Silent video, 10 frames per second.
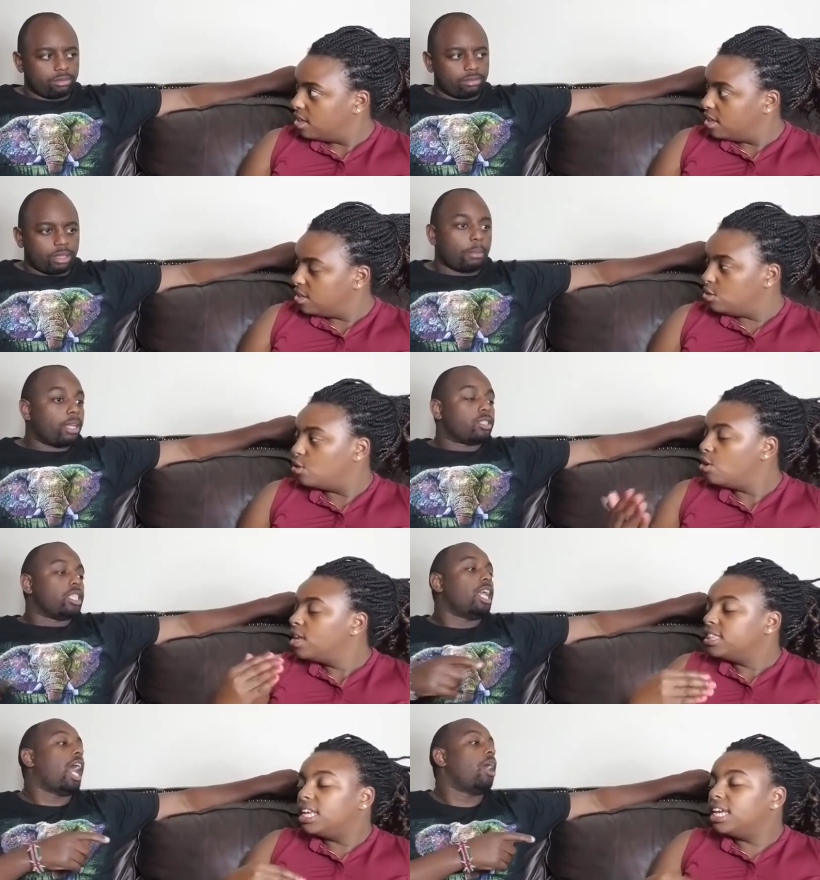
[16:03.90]
Speaker 1: And you but know,
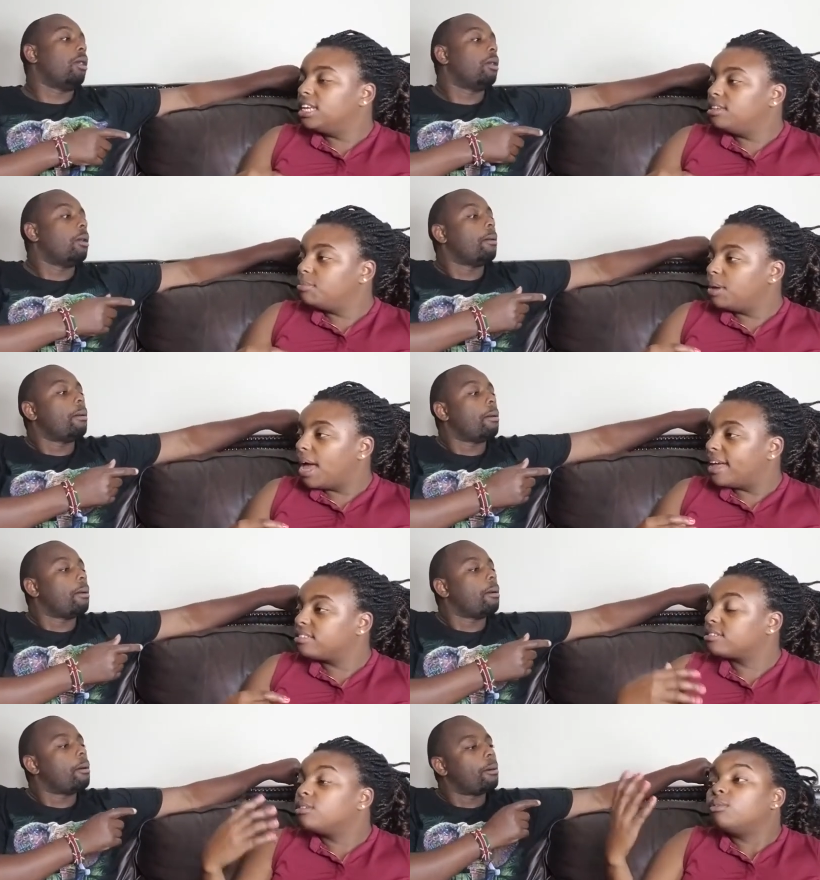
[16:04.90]
you the lady may
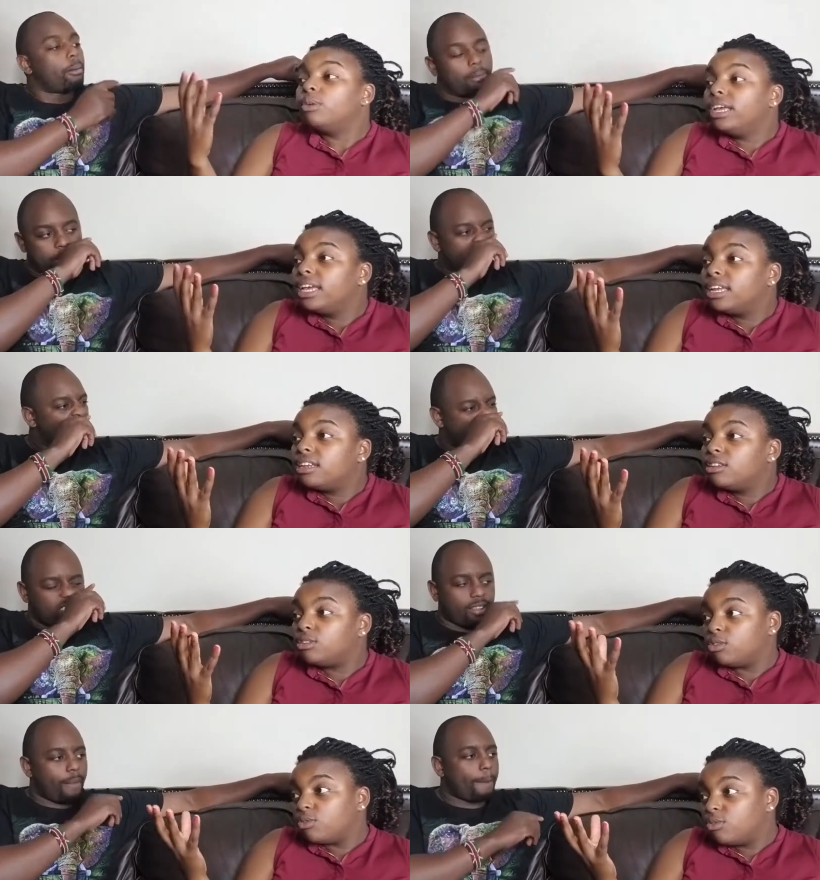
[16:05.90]
ask, when
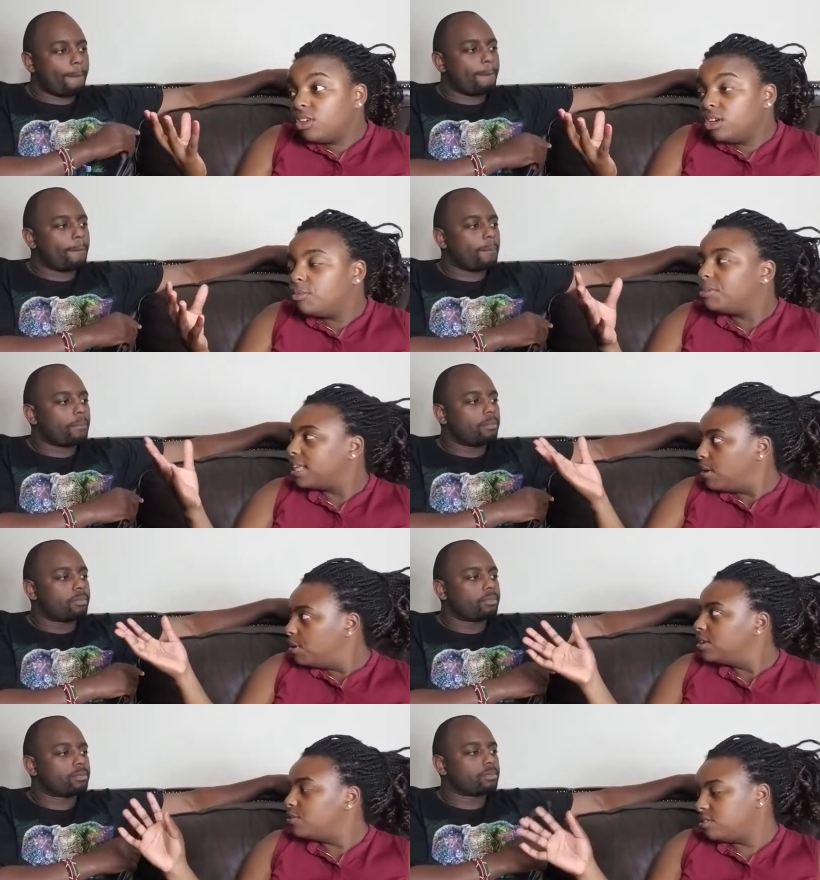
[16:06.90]
do you feel? But that
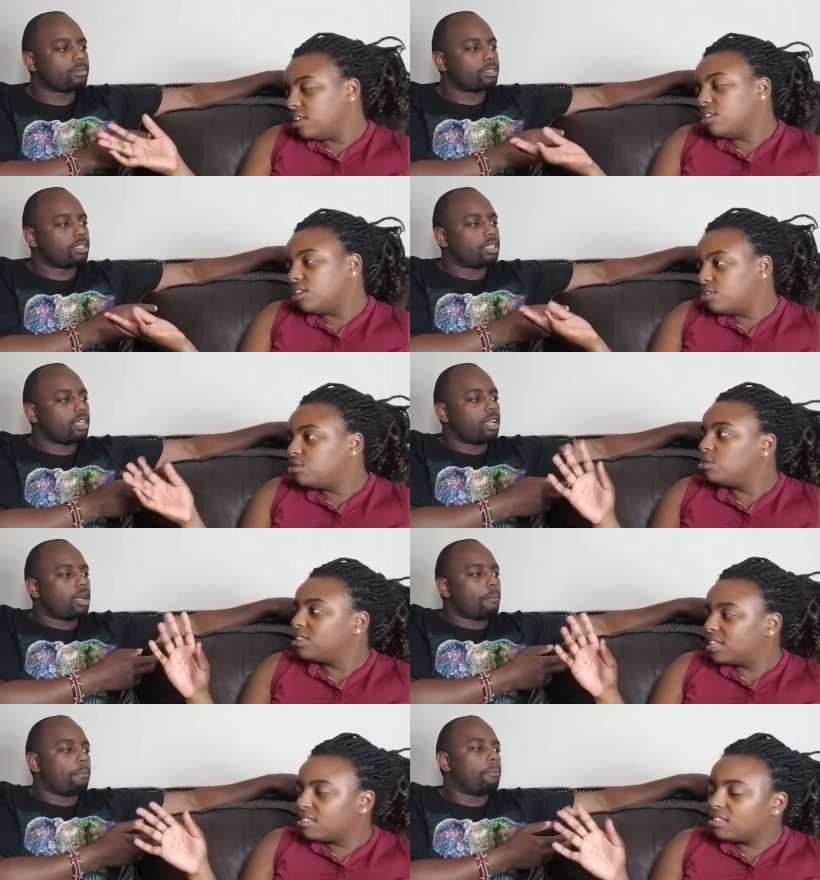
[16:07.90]
one, if you say you're not sure,
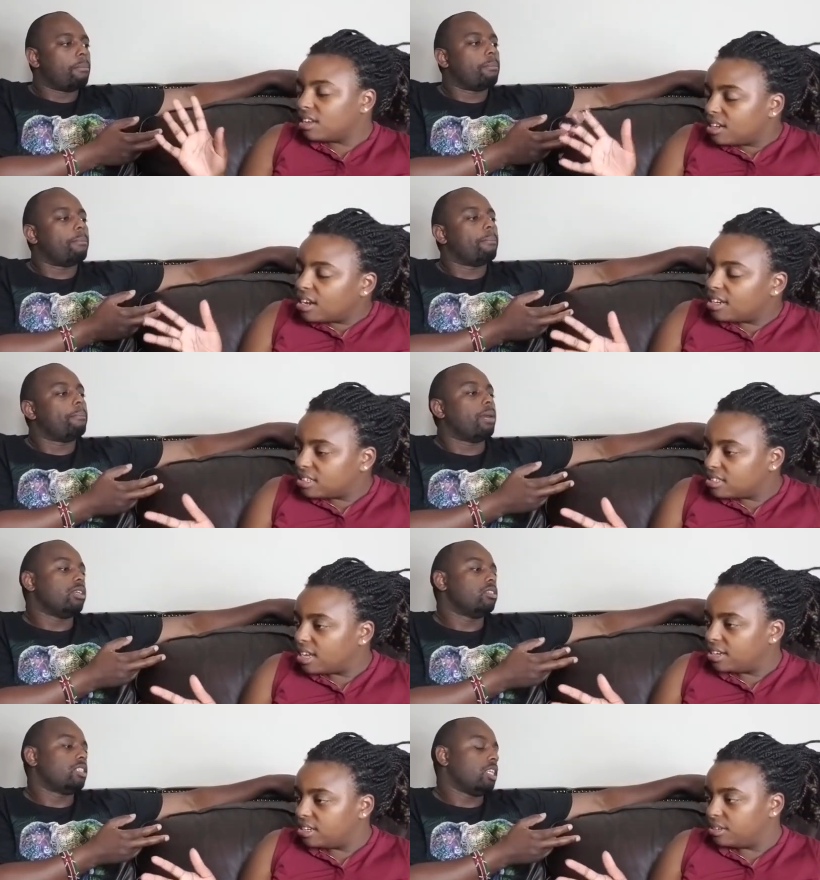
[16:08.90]
that's kind of
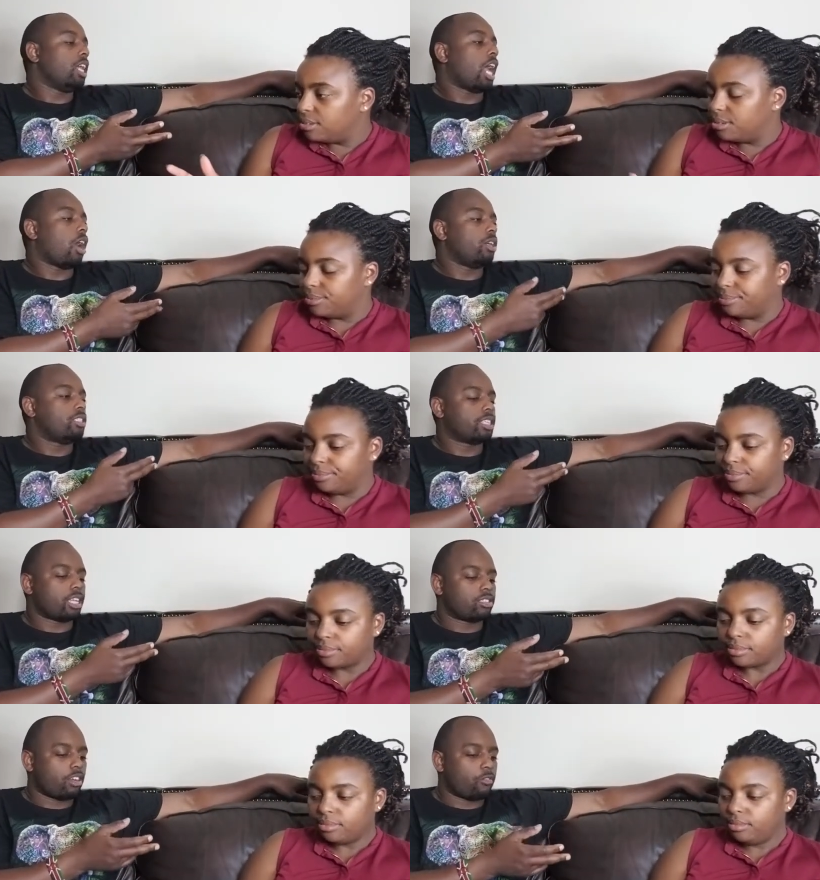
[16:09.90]
understanding. But you see
Speaker 2: how it
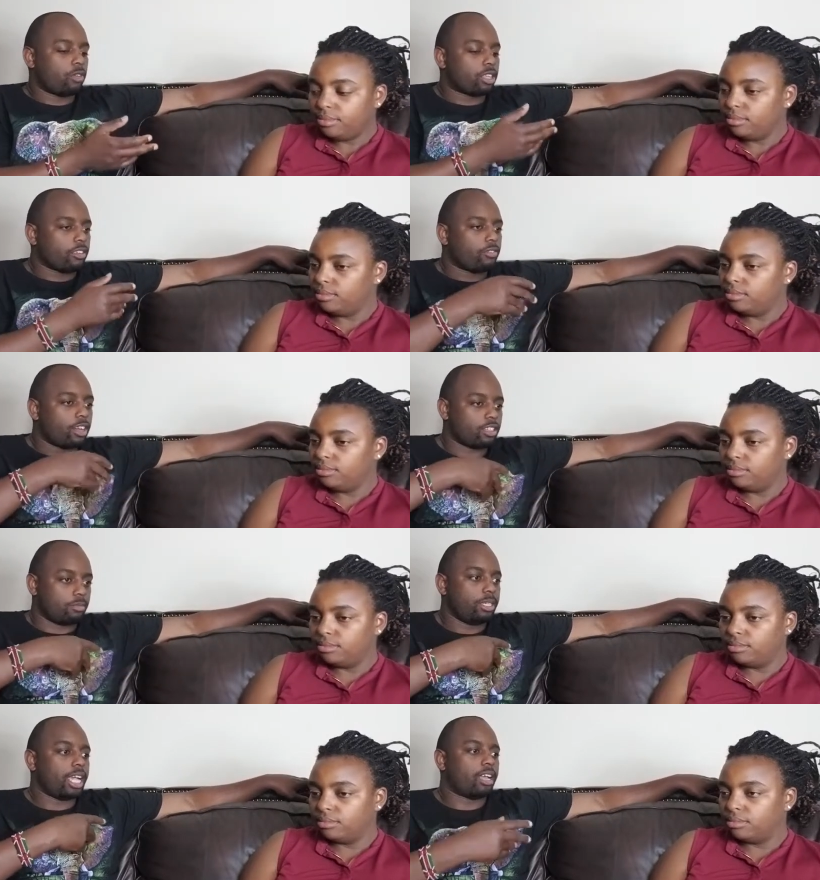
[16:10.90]
starts off with
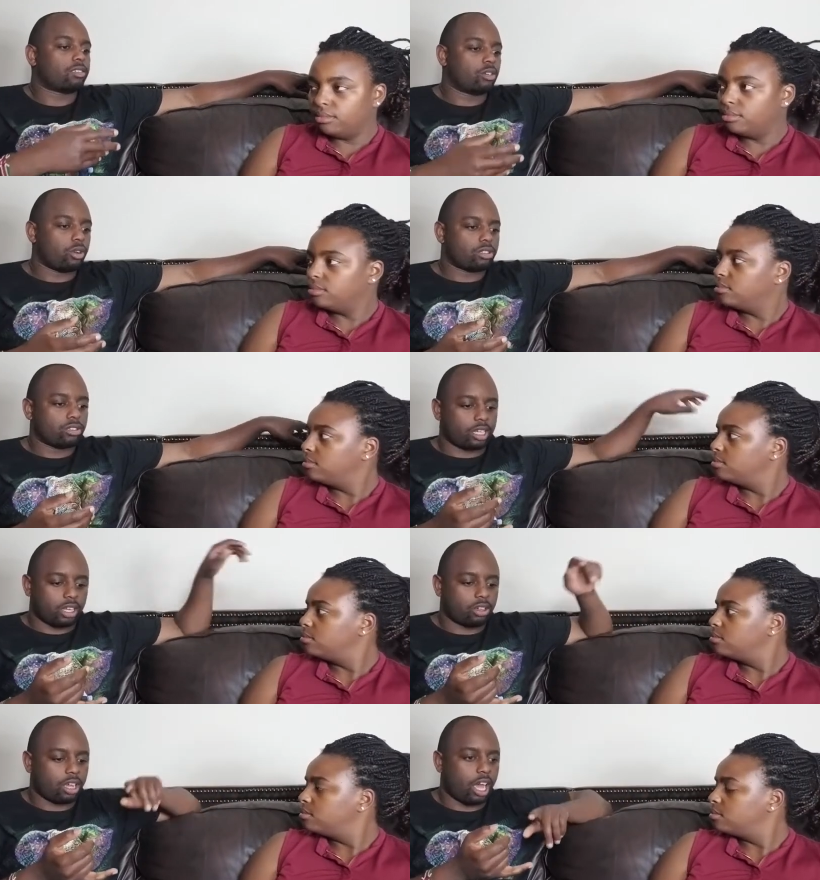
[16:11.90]
first me asking questions
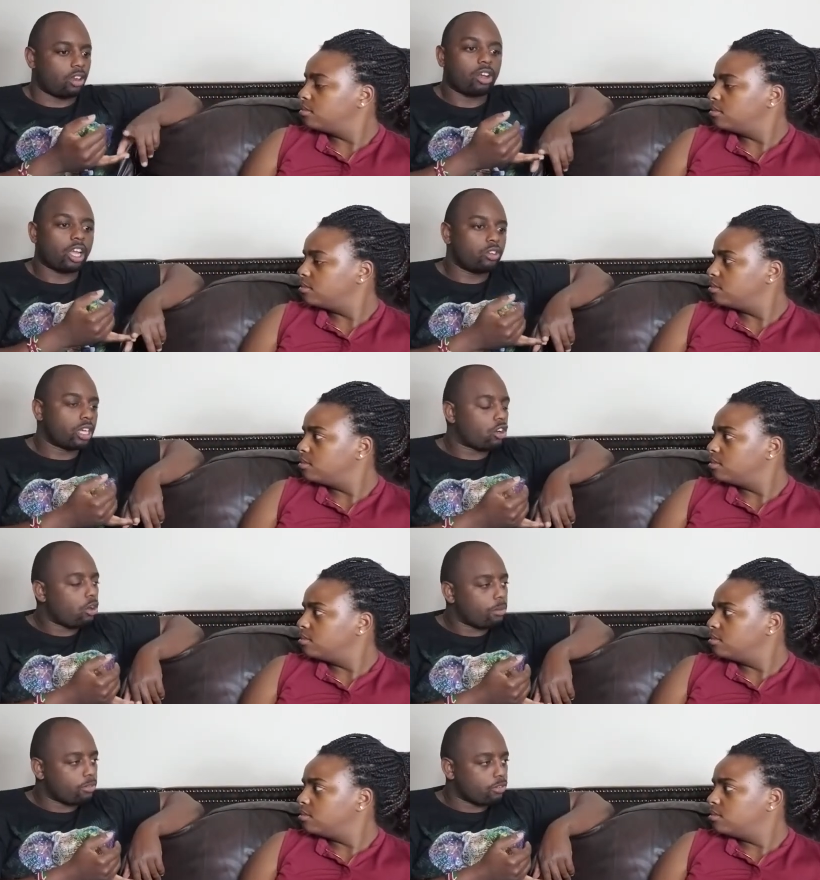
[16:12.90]
like, how long are you in a
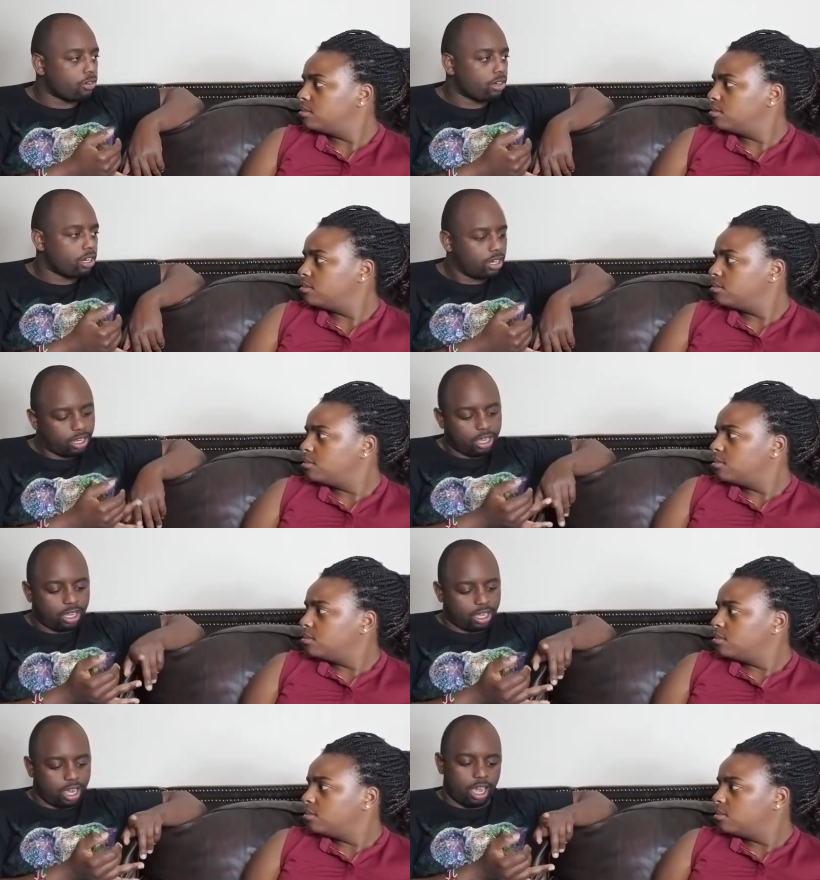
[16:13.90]
coma for?
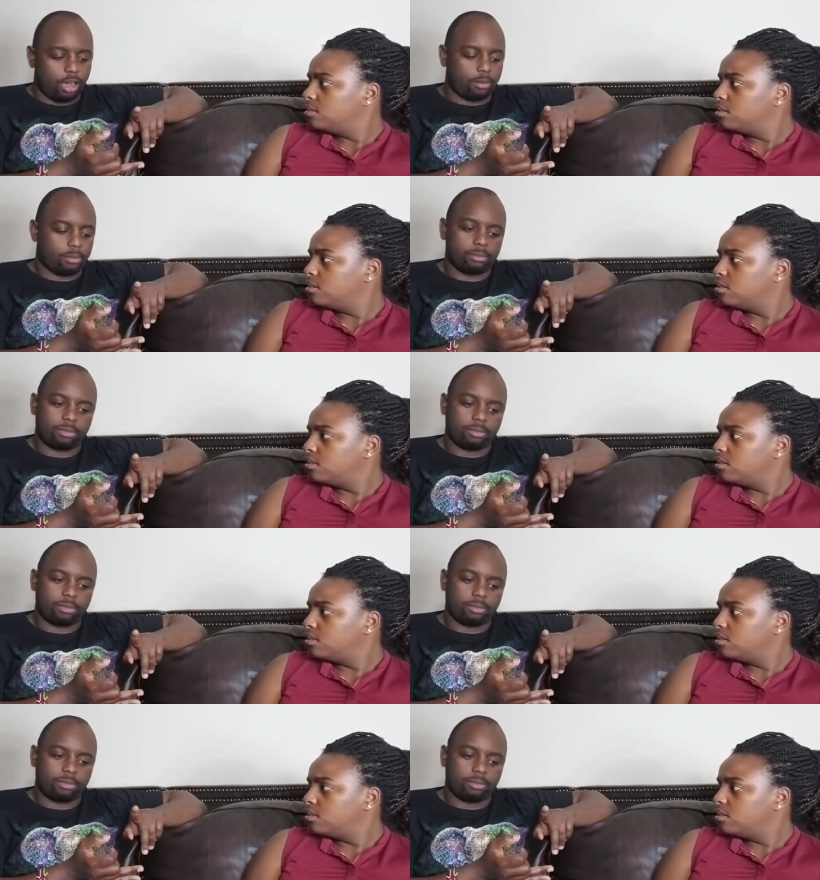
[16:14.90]
Um,